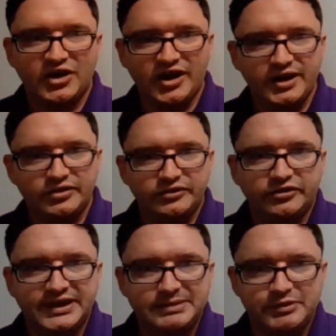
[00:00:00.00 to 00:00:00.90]
Hi,
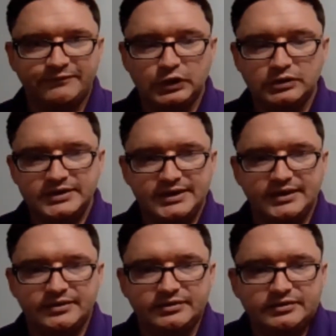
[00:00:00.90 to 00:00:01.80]
this is Damien
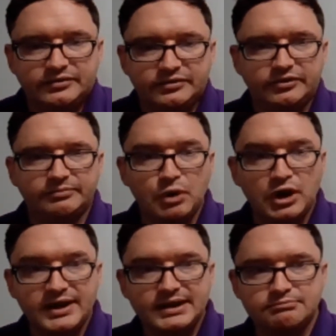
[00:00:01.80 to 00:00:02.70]
and this is
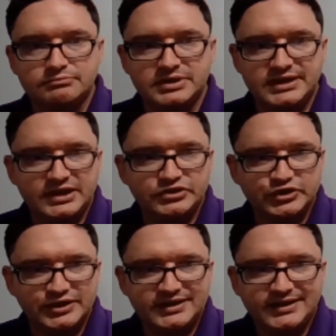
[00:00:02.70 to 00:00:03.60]
my MBA
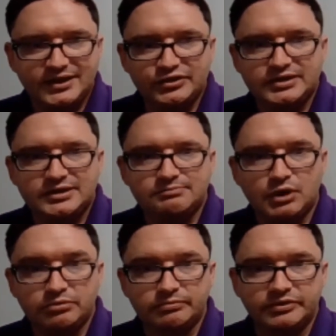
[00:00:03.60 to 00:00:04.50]
journey at the
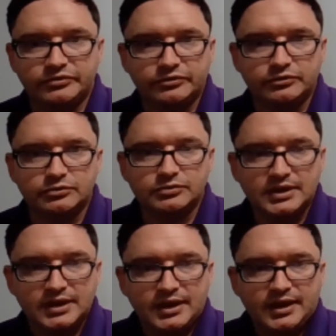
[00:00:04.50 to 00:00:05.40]
Melbourne Business School.
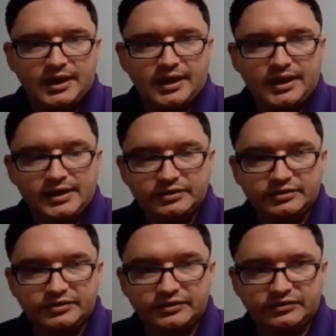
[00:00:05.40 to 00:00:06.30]

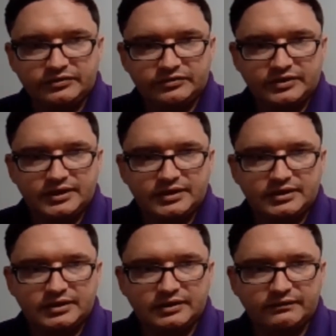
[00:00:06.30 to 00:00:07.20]
And this
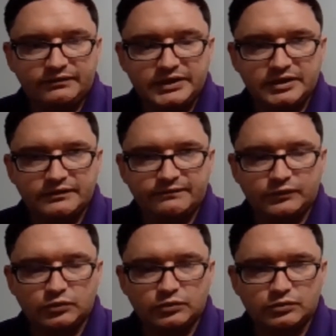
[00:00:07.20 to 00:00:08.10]
video
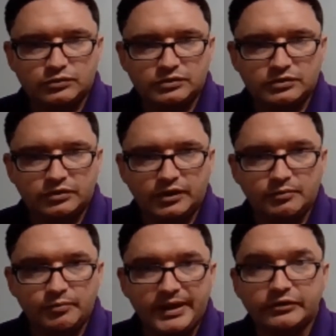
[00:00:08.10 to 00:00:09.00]
that
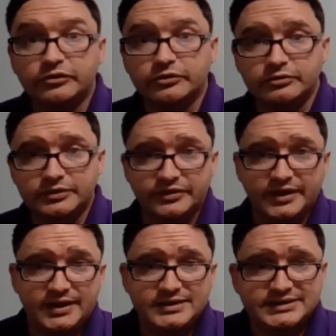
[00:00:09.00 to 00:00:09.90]
I'm about to do is
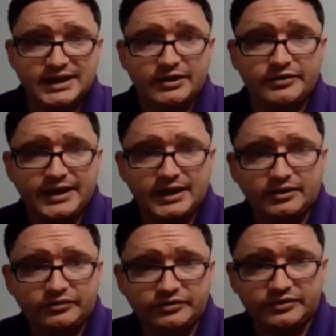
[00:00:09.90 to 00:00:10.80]
a data
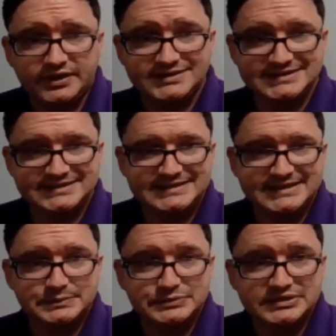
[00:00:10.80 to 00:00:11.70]
analysis hints and
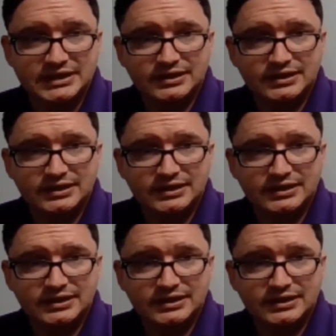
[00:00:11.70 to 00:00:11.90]
tips.